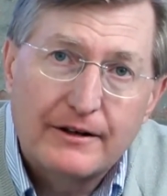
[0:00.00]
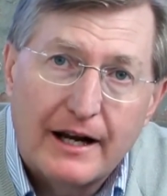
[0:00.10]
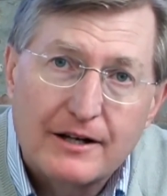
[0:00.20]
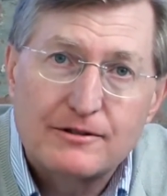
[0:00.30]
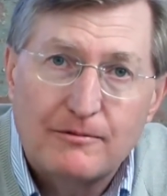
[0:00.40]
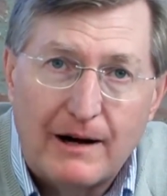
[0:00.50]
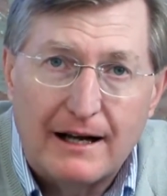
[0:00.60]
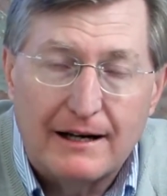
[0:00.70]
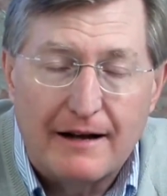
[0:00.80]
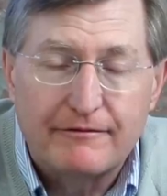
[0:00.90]
National
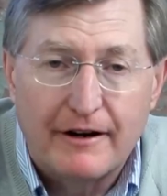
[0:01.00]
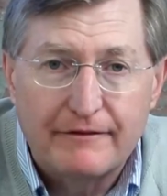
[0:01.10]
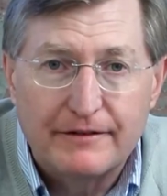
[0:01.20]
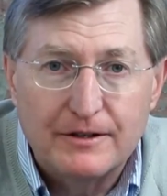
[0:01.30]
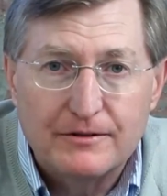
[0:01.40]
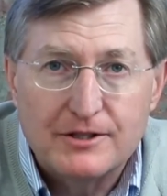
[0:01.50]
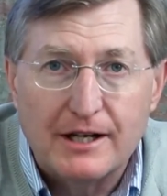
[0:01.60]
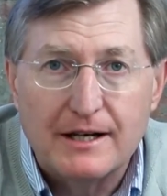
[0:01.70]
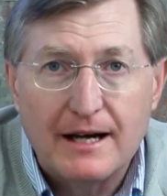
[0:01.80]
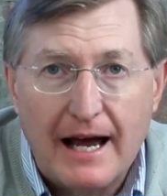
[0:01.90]
Wildlife Refuge
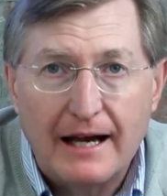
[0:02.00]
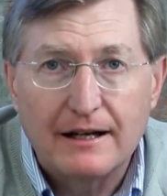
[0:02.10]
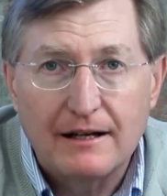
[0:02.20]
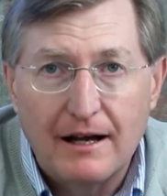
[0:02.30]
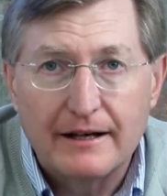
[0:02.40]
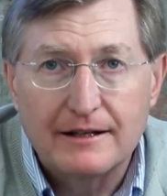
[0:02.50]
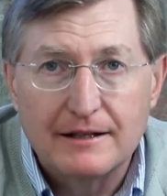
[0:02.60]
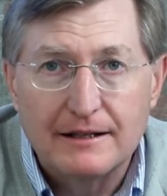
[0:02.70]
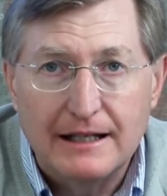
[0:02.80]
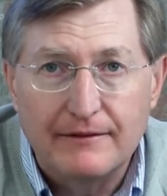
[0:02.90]
at 9 o'clock
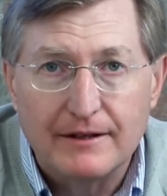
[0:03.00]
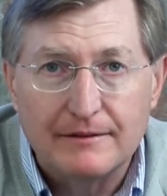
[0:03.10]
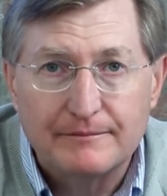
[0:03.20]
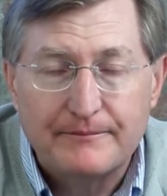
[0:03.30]
in the evening.